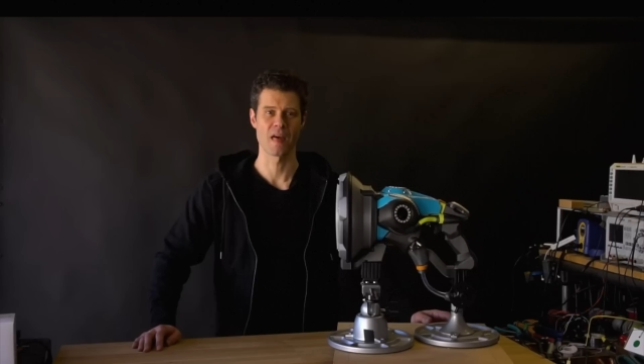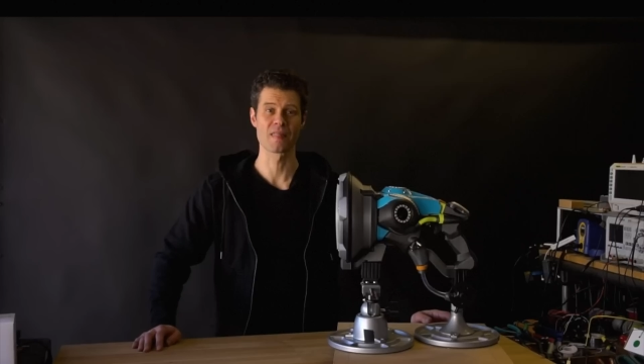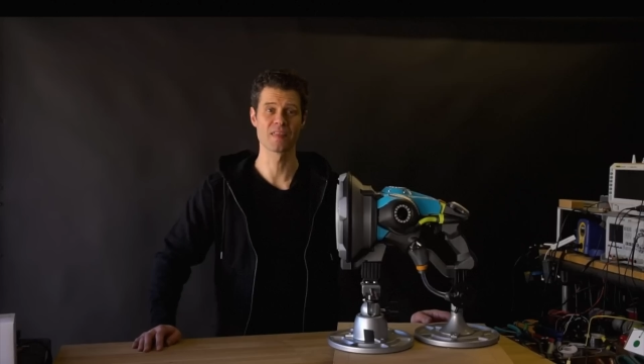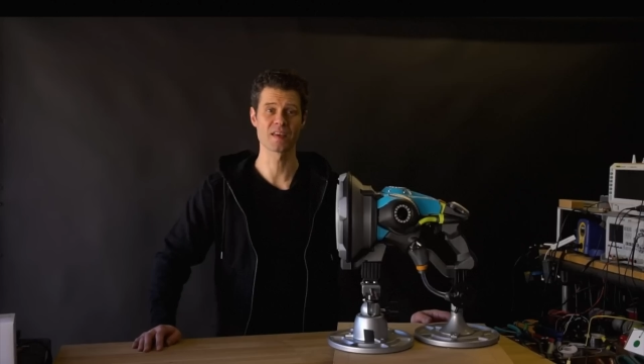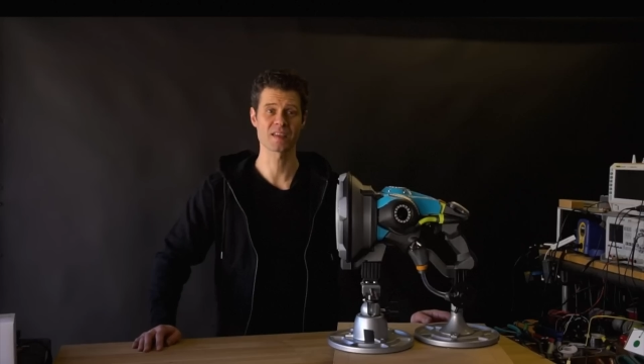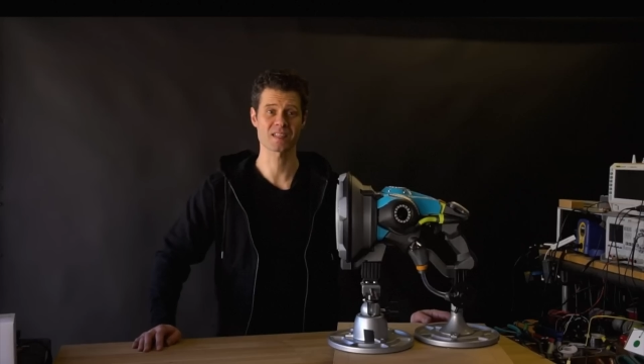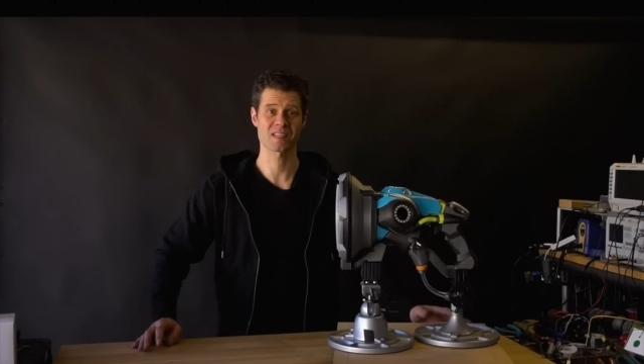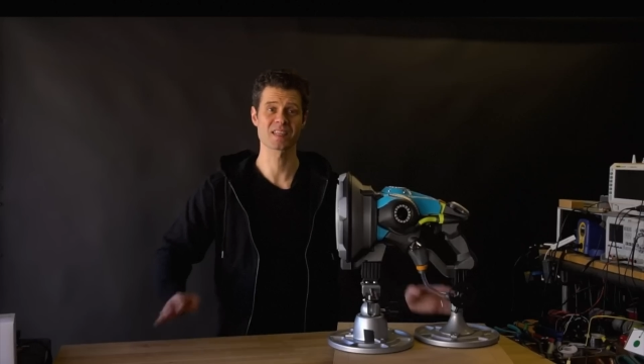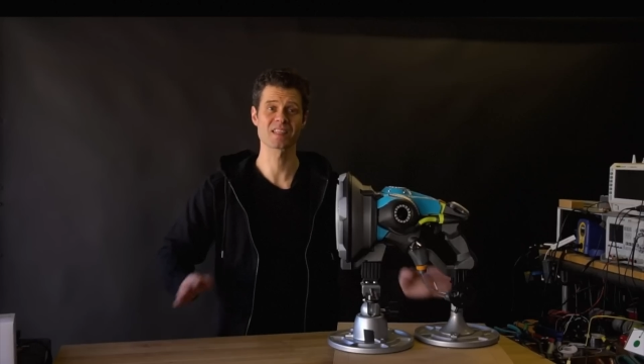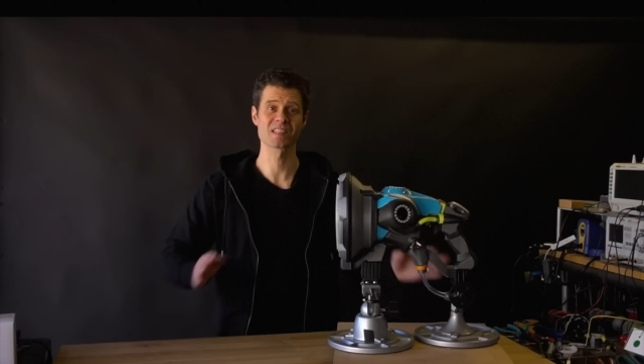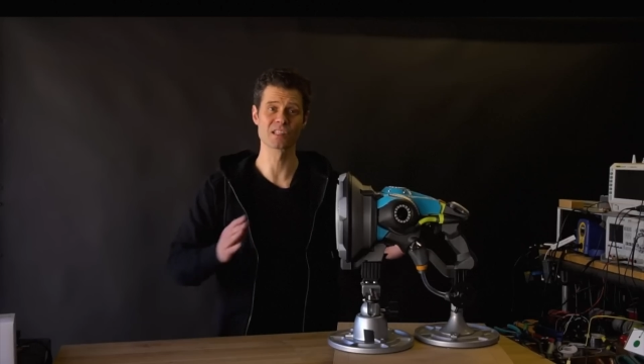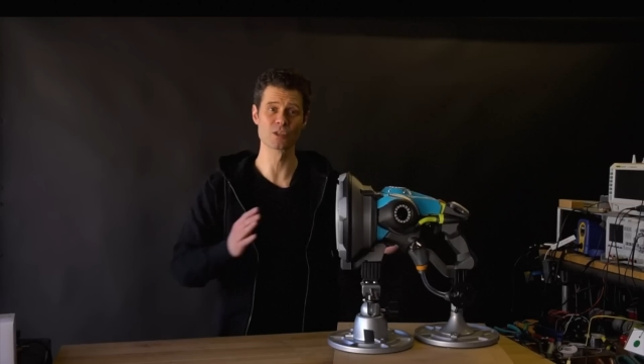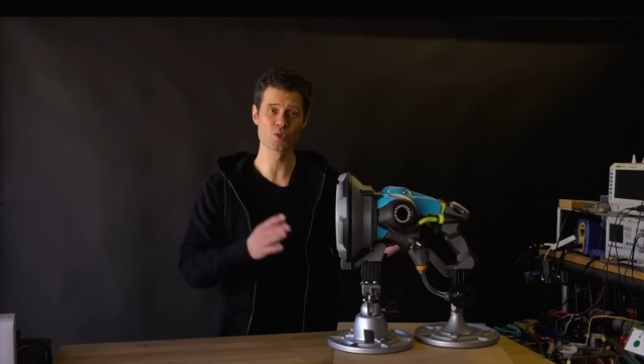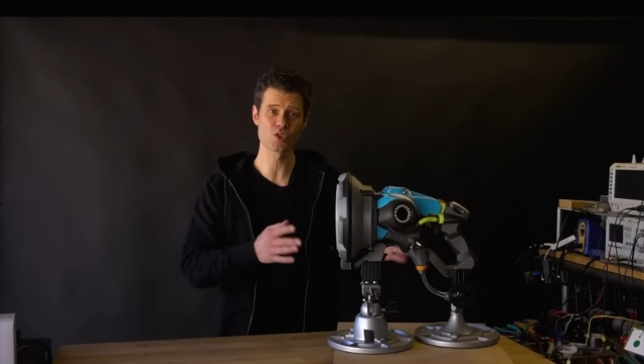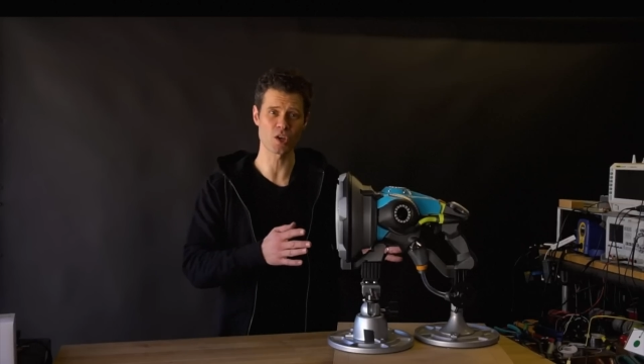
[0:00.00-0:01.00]
finished
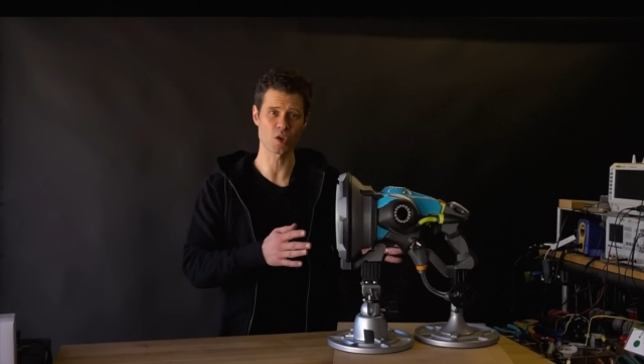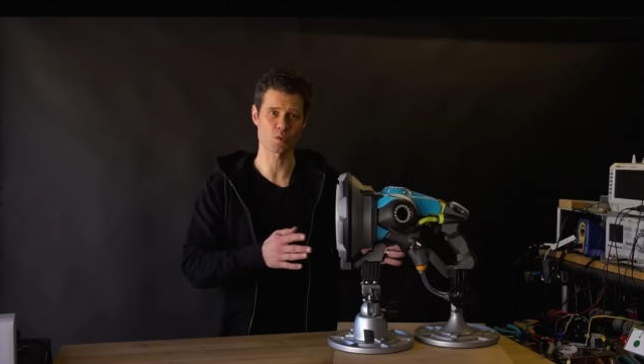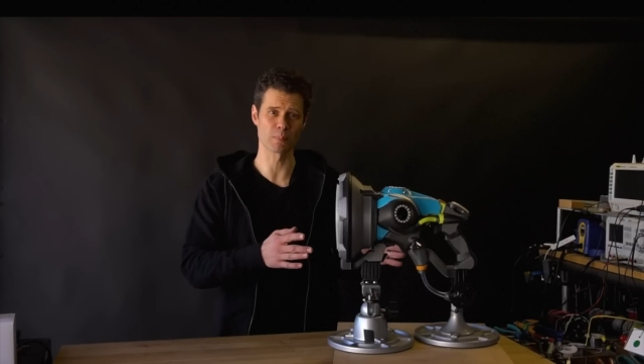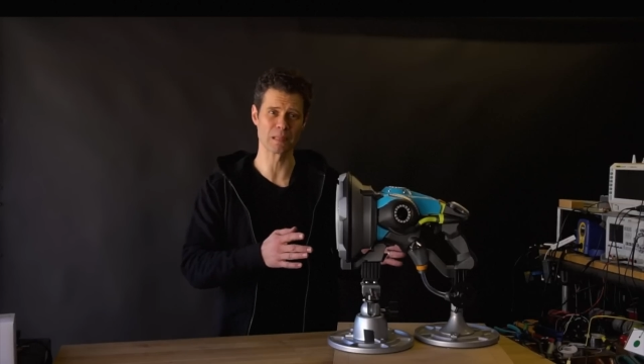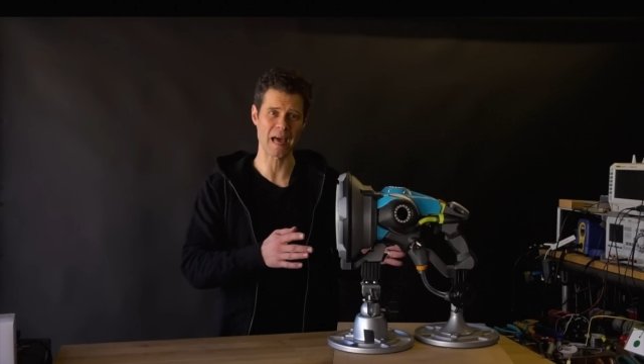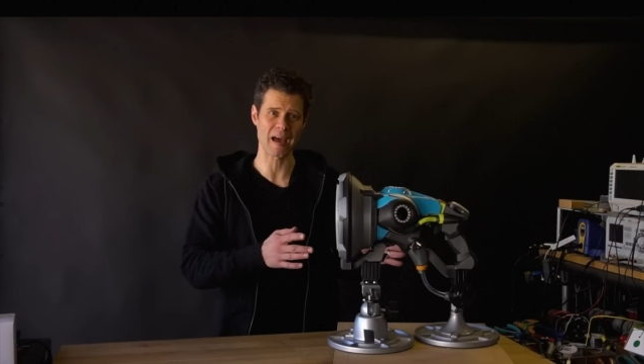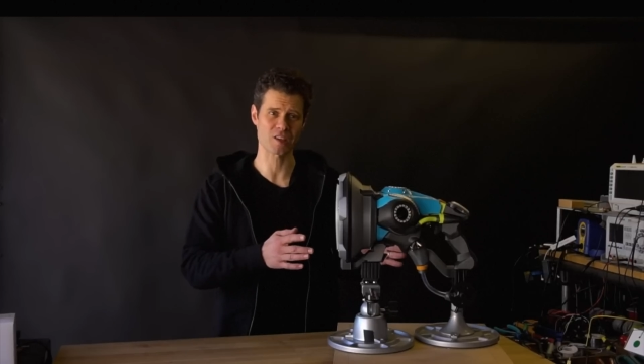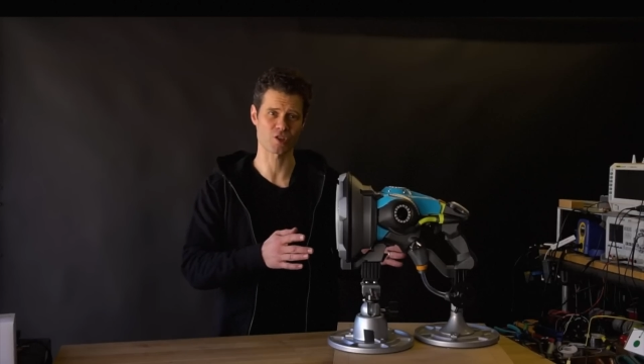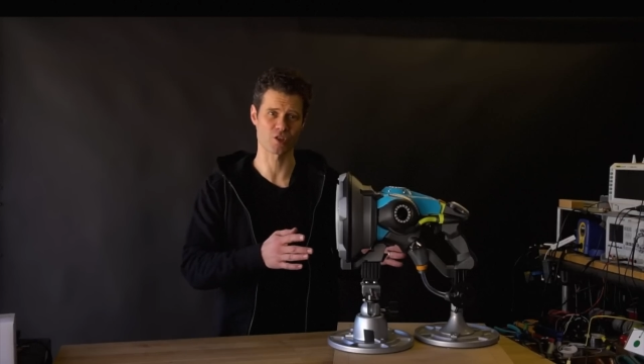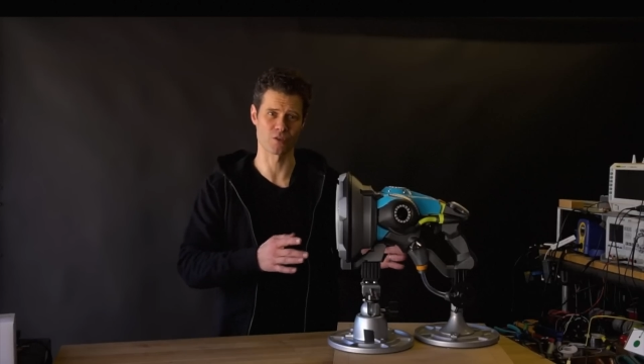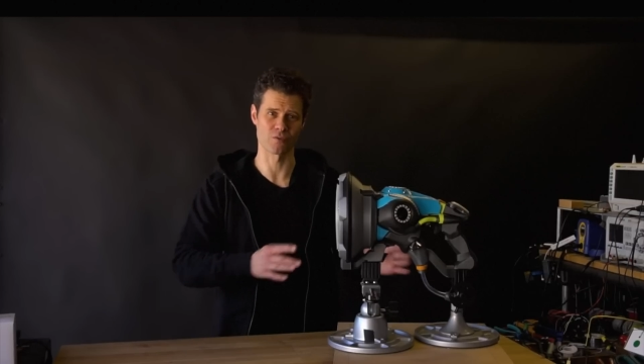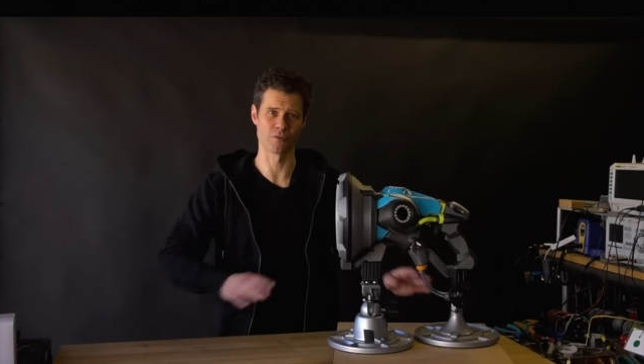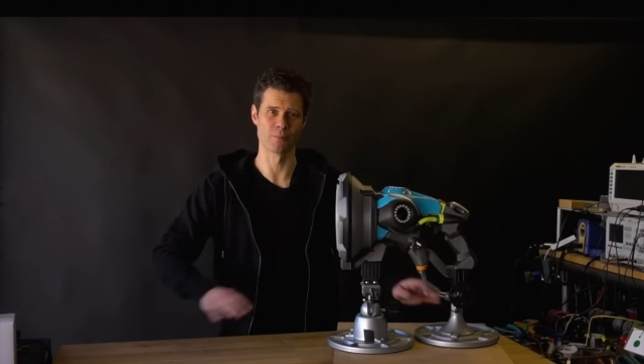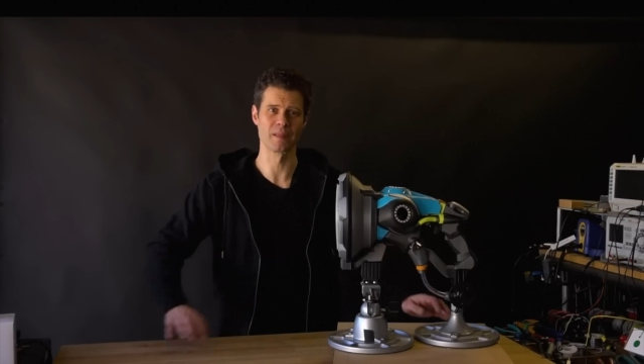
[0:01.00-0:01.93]
project, and with any luck,